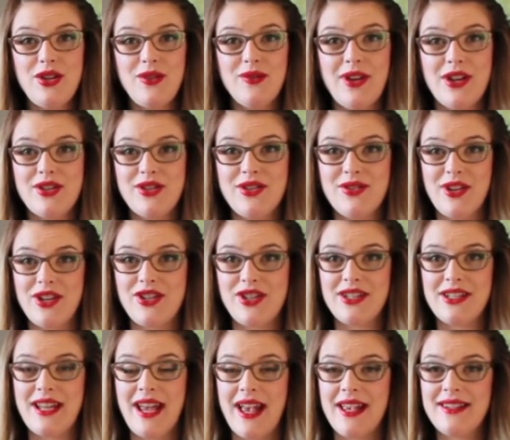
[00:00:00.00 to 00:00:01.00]
the
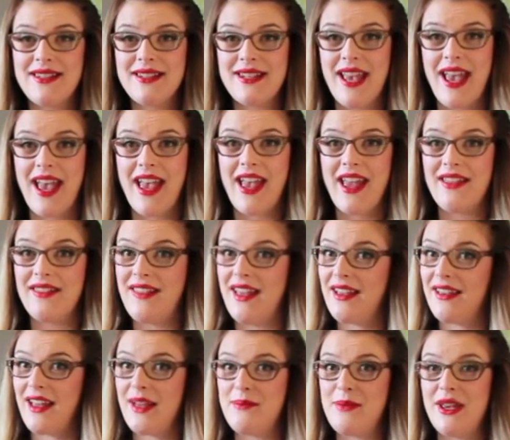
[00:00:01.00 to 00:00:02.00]
registration desk and they
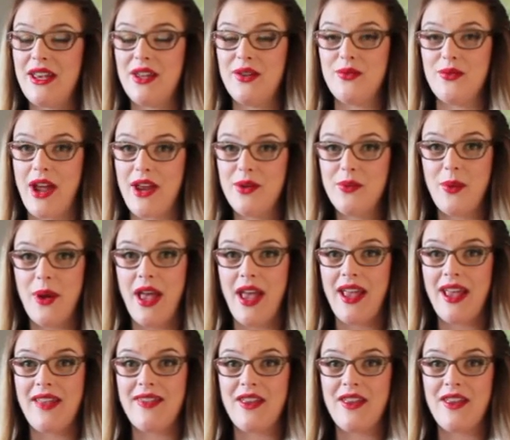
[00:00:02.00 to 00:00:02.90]
let me in right away,